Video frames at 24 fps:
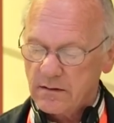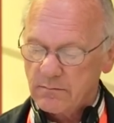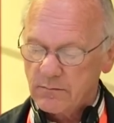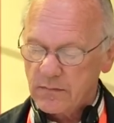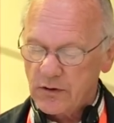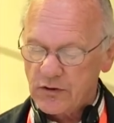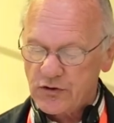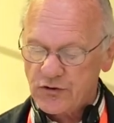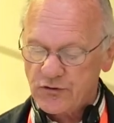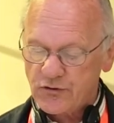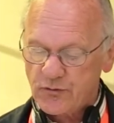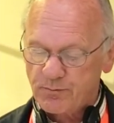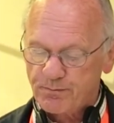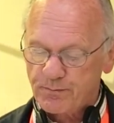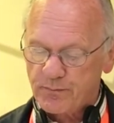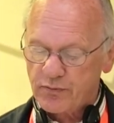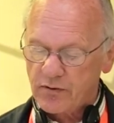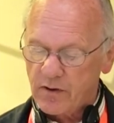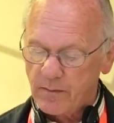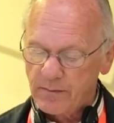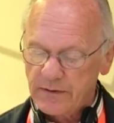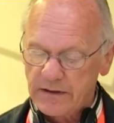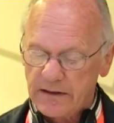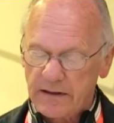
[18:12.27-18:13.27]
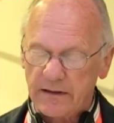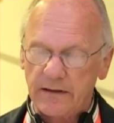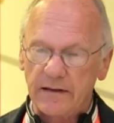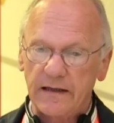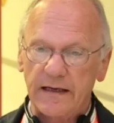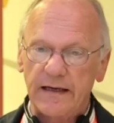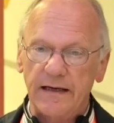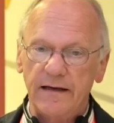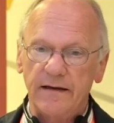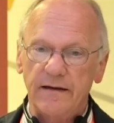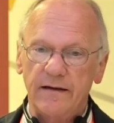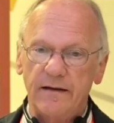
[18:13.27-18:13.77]
most
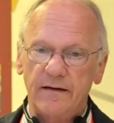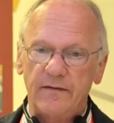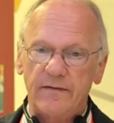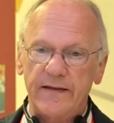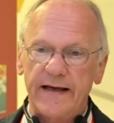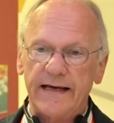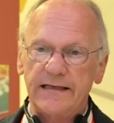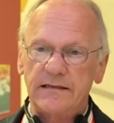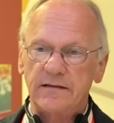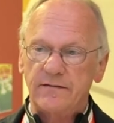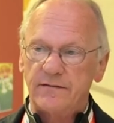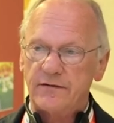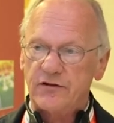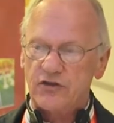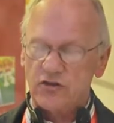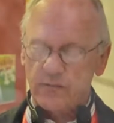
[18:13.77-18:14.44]
prominently that of the